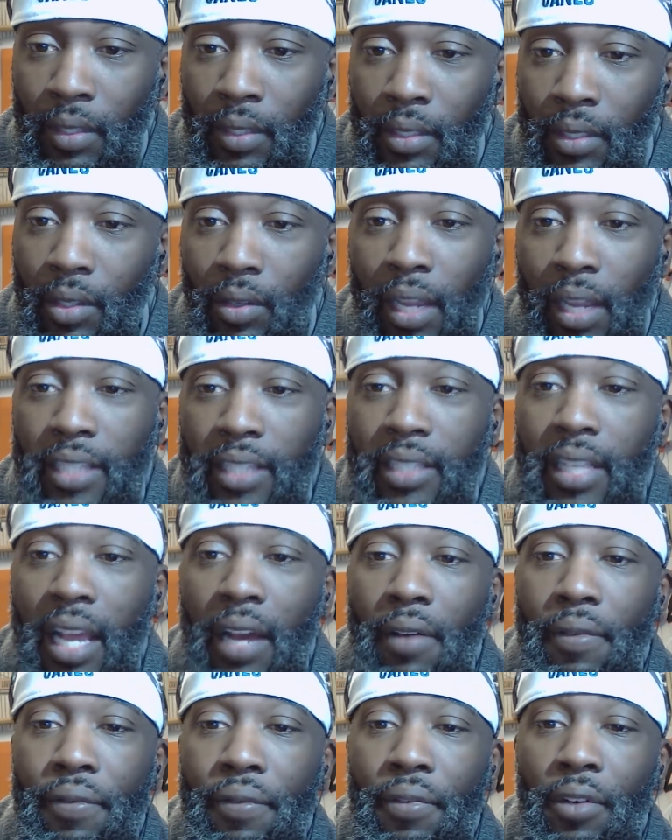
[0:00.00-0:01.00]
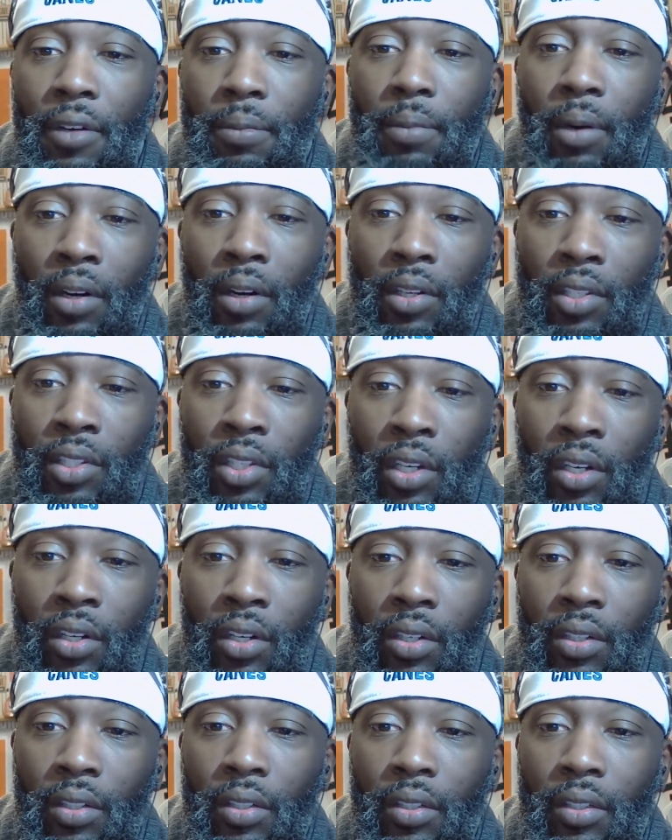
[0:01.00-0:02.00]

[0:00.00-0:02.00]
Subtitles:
So that's not football talk.